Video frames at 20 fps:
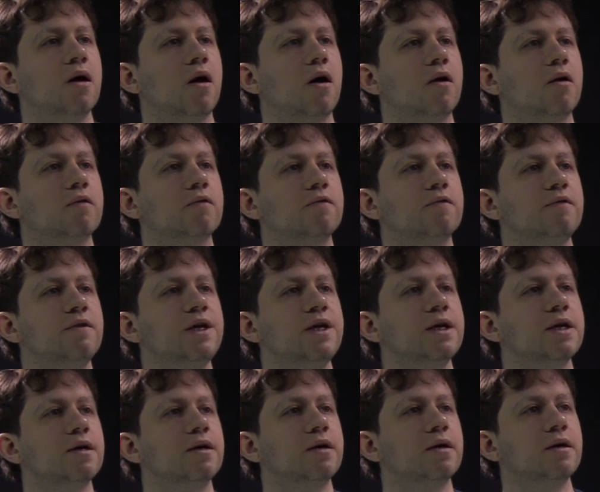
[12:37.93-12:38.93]
of
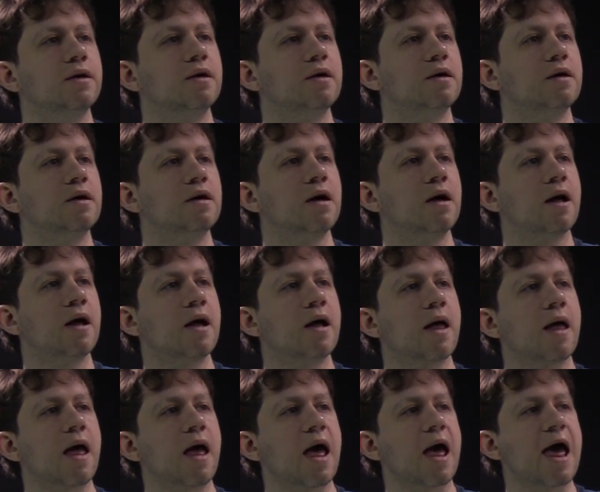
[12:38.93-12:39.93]
V
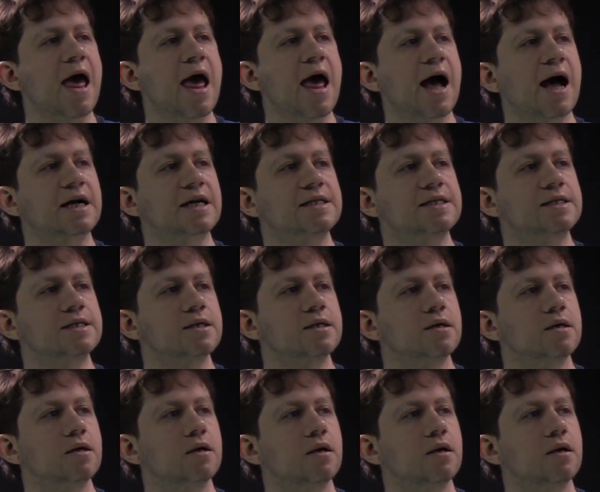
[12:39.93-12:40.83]
acts